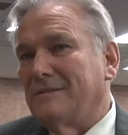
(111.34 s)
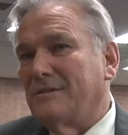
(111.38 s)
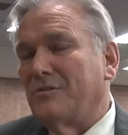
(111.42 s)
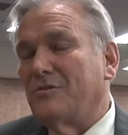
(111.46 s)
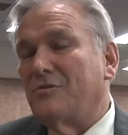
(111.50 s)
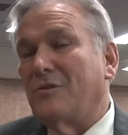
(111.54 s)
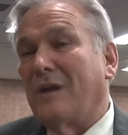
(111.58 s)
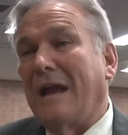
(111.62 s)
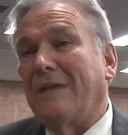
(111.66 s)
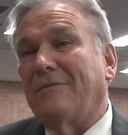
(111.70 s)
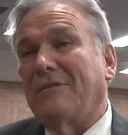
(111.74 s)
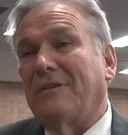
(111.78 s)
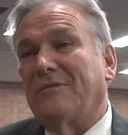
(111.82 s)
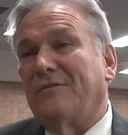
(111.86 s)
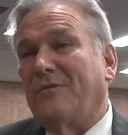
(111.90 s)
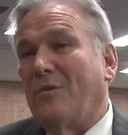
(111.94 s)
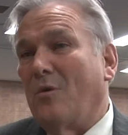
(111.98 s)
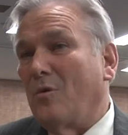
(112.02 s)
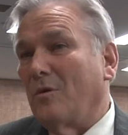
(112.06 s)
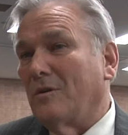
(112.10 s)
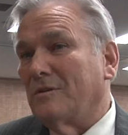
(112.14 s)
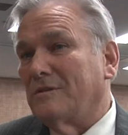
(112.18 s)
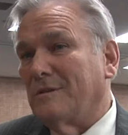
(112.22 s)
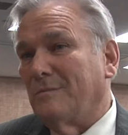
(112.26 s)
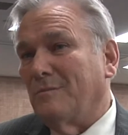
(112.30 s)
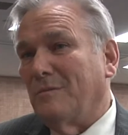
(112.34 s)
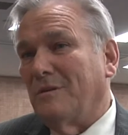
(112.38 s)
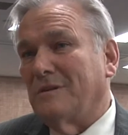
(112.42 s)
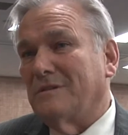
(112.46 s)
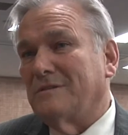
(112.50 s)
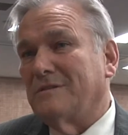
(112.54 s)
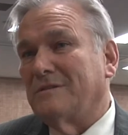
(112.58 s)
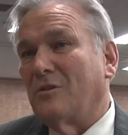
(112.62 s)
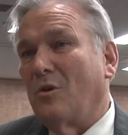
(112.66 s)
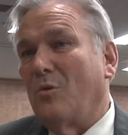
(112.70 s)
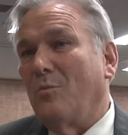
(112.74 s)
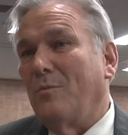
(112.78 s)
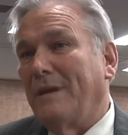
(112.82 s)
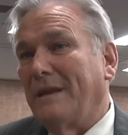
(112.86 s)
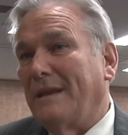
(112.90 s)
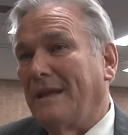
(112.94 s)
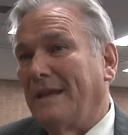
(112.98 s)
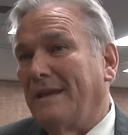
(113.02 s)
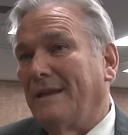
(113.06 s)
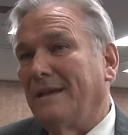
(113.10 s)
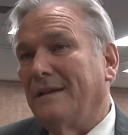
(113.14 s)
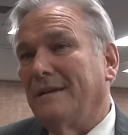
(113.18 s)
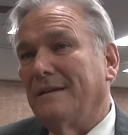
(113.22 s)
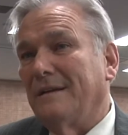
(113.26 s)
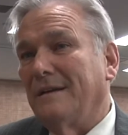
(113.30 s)
a driving force among so
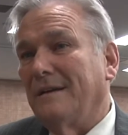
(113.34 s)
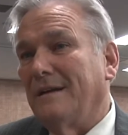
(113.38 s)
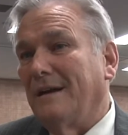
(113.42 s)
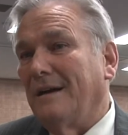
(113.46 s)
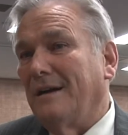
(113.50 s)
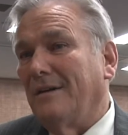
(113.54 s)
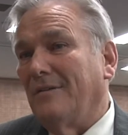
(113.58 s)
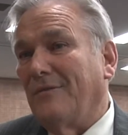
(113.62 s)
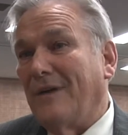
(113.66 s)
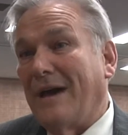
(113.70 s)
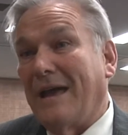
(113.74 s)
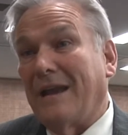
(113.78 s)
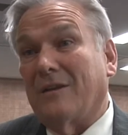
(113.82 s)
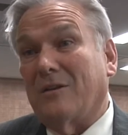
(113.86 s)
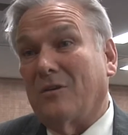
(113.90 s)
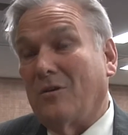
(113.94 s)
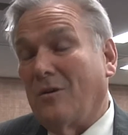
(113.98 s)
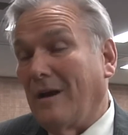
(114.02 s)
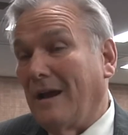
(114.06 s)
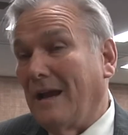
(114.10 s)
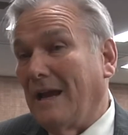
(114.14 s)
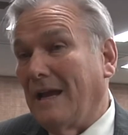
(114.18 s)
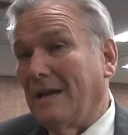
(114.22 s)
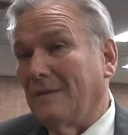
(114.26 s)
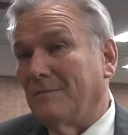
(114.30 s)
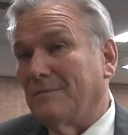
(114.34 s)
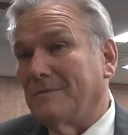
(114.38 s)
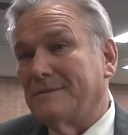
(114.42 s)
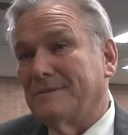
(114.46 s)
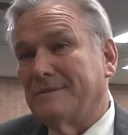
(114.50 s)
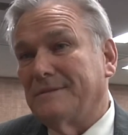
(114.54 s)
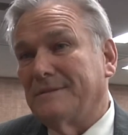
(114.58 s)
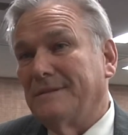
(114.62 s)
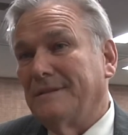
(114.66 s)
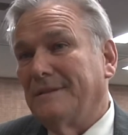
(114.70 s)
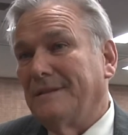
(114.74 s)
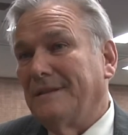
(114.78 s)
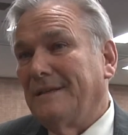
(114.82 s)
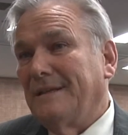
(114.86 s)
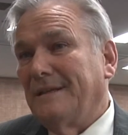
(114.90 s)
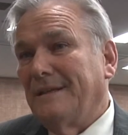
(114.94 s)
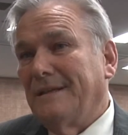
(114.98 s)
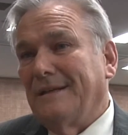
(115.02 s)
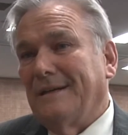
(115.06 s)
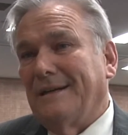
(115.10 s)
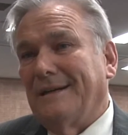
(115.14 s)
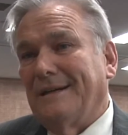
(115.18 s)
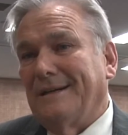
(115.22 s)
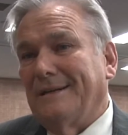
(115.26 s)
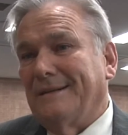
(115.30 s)
many uh, violent crimes.
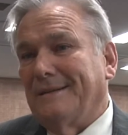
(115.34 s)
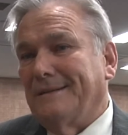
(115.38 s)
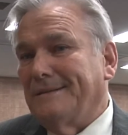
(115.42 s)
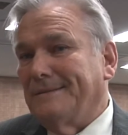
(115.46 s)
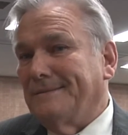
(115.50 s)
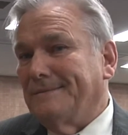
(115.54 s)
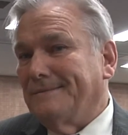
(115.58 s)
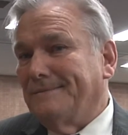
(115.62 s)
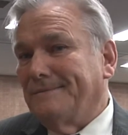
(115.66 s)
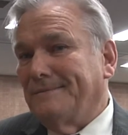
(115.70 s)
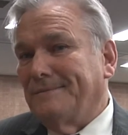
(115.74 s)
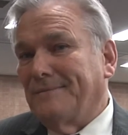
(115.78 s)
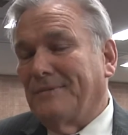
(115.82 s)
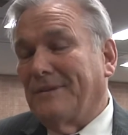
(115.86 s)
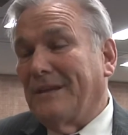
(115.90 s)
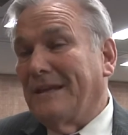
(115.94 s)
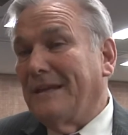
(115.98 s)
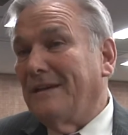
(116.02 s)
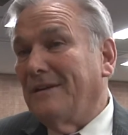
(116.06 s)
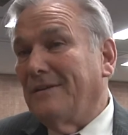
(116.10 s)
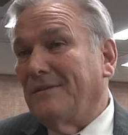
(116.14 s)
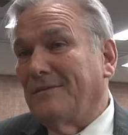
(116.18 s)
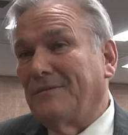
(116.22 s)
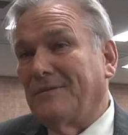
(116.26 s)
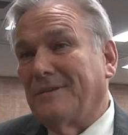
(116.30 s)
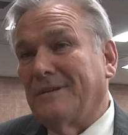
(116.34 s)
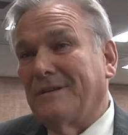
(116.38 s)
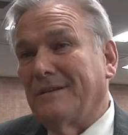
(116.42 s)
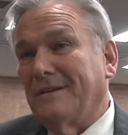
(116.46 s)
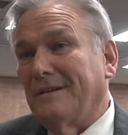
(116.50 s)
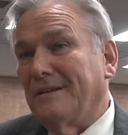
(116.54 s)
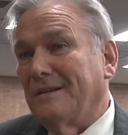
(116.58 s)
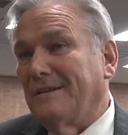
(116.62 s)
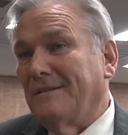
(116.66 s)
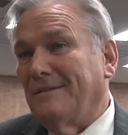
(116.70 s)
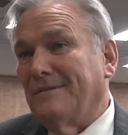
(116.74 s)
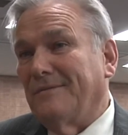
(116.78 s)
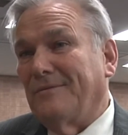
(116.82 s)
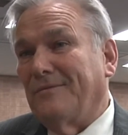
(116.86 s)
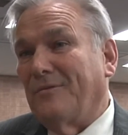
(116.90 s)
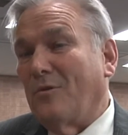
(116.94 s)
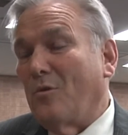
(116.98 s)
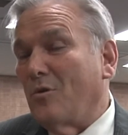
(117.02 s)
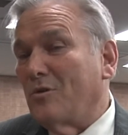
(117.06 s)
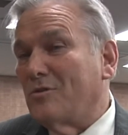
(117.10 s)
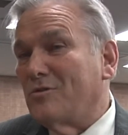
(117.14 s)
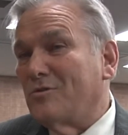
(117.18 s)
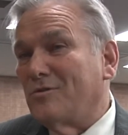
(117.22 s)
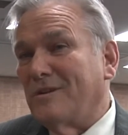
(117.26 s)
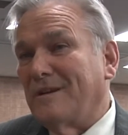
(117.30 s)
Um, theft, uh,
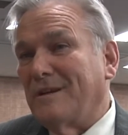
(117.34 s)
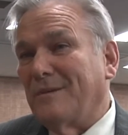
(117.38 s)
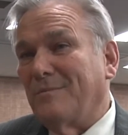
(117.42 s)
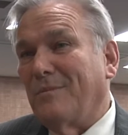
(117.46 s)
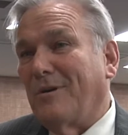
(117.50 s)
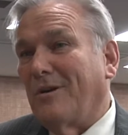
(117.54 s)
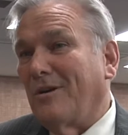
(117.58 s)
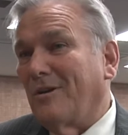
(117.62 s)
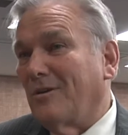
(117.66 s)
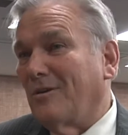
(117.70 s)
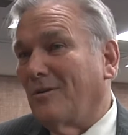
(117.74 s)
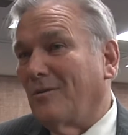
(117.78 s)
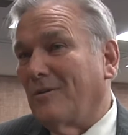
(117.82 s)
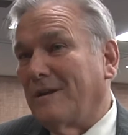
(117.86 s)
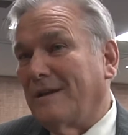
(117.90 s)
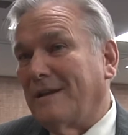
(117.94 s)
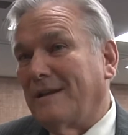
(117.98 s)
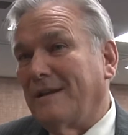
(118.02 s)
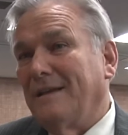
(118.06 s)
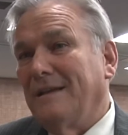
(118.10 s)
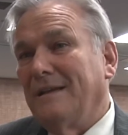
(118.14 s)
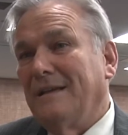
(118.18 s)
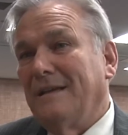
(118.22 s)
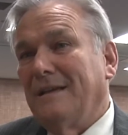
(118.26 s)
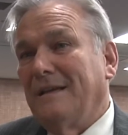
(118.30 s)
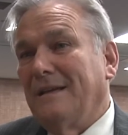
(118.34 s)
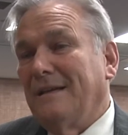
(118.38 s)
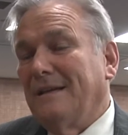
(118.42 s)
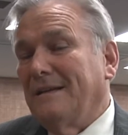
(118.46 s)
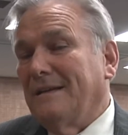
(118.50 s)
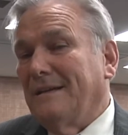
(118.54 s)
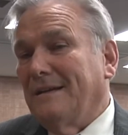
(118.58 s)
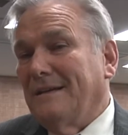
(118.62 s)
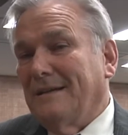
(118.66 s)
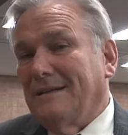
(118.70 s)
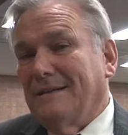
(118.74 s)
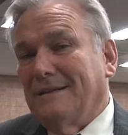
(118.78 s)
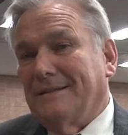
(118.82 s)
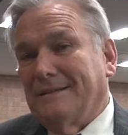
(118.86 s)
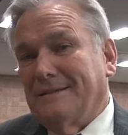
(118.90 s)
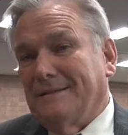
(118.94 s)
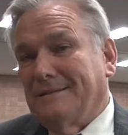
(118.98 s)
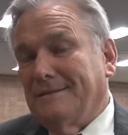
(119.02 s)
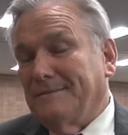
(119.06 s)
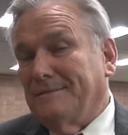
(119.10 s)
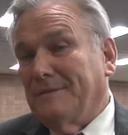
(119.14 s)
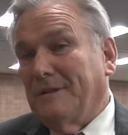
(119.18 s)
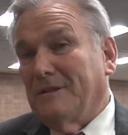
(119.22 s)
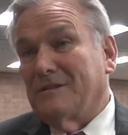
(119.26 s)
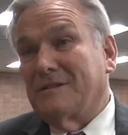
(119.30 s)
forgery, burglary, uh,
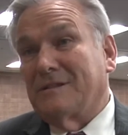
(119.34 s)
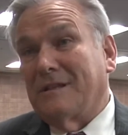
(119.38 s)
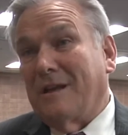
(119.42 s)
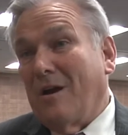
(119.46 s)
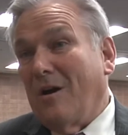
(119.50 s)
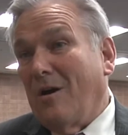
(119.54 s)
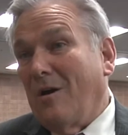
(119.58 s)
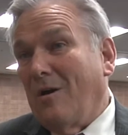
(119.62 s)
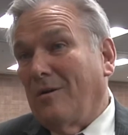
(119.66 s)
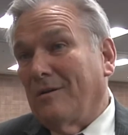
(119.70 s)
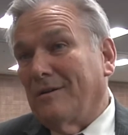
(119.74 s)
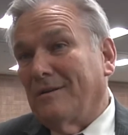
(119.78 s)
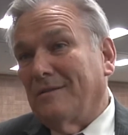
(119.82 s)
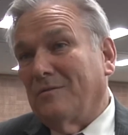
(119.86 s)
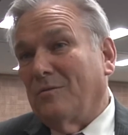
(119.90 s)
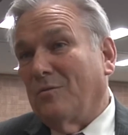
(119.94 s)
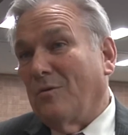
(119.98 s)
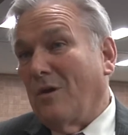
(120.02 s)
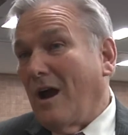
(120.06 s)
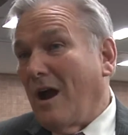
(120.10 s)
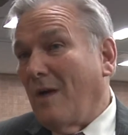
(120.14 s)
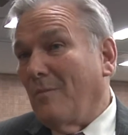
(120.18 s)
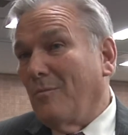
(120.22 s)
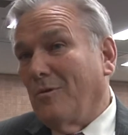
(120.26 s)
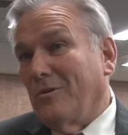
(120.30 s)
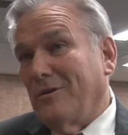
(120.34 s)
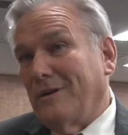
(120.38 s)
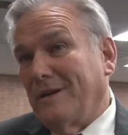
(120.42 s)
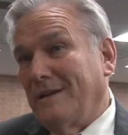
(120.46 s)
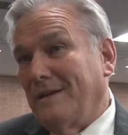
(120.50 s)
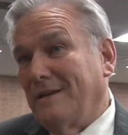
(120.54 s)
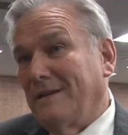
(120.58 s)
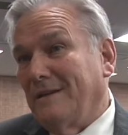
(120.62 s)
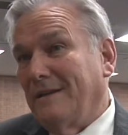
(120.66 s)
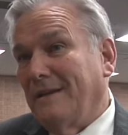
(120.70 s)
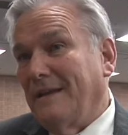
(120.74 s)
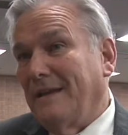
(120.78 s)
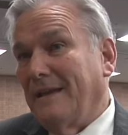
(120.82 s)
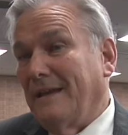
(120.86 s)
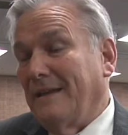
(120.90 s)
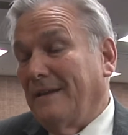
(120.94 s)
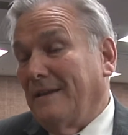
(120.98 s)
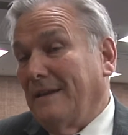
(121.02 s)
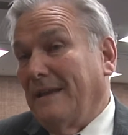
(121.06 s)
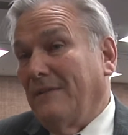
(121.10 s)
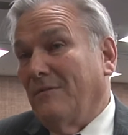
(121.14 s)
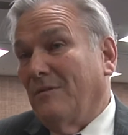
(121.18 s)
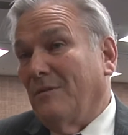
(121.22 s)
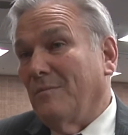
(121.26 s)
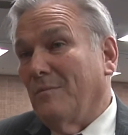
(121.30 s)
assault, robbery, and
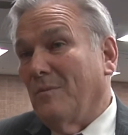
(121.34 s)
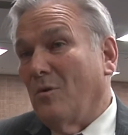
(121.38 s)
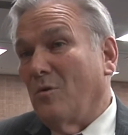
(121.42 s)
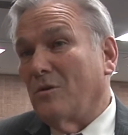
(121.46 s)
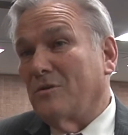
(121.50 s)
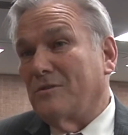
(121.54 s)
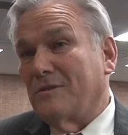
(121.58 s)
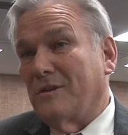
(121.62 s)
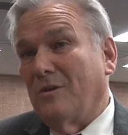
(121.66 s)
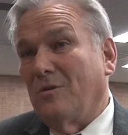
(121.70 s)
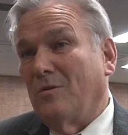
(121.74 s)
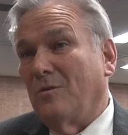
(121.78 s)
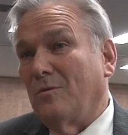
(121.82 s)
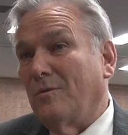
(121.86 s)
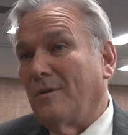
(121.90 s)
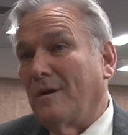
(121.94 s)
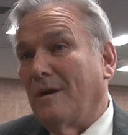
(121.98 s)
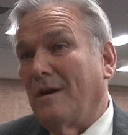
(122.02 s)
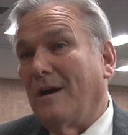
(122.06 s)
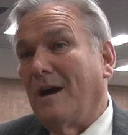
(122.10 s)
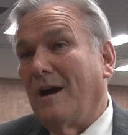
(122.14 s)
even more so uh,